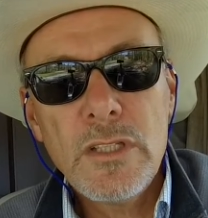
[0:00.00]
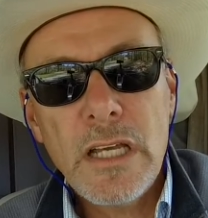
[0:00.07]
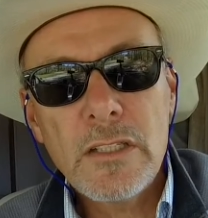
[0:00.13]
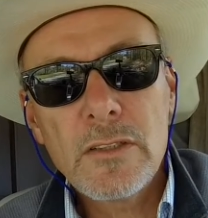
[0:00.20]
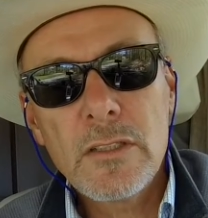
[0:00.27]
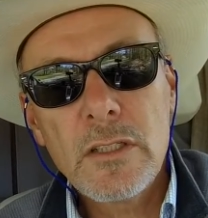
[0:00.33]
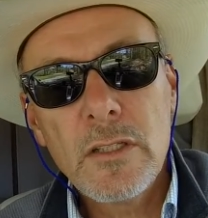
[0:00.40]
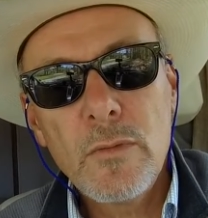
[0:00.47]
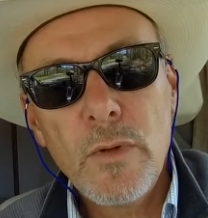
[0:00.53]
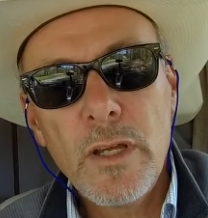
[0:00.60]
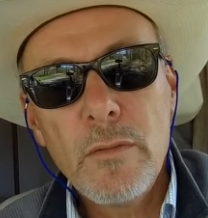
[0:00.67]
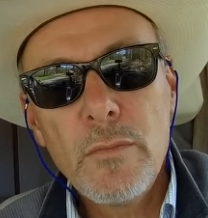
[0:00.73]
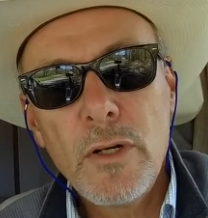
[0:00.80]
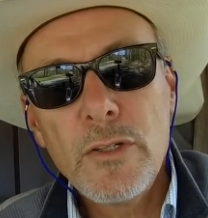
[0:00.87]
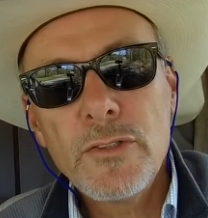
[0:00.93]
actually
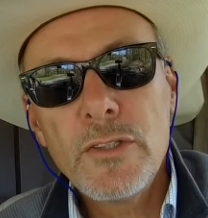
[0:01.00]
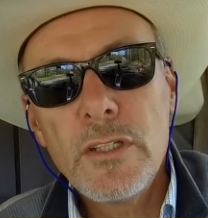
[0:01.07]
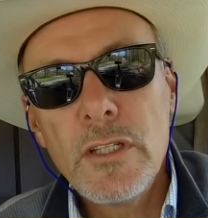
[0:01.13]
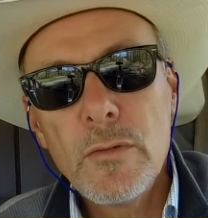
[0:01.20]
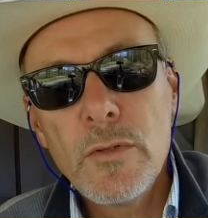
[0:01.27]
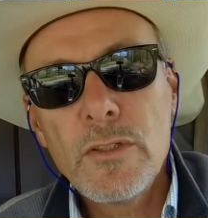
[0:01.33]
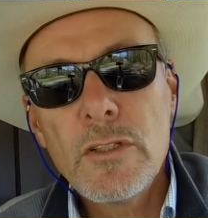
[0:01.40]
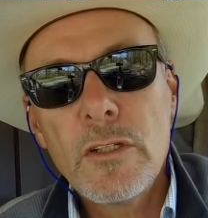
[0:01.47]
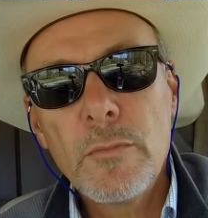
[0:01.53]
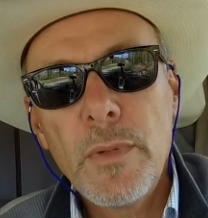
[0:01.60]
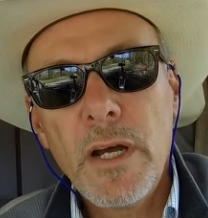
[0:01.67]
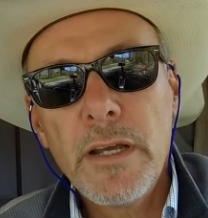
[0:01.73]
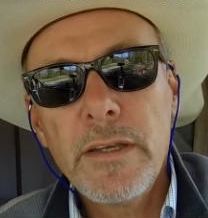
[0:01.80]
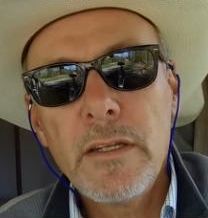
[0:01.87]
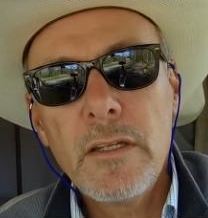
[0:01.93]
when most of the original
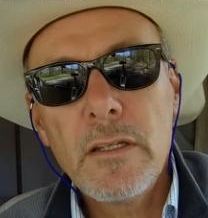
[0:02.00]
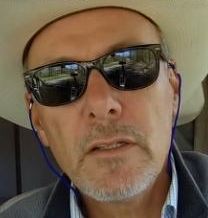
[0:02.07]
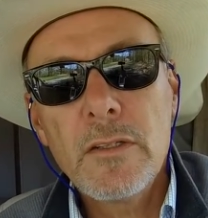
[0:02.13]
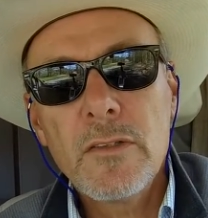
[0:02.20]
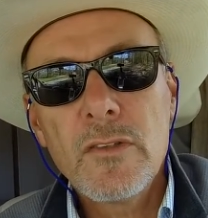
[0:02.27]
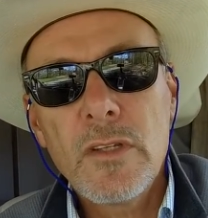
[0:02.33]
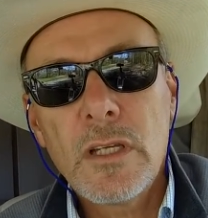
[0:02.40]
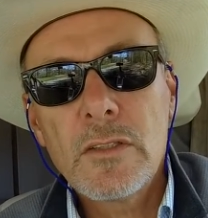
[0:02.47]
pioneers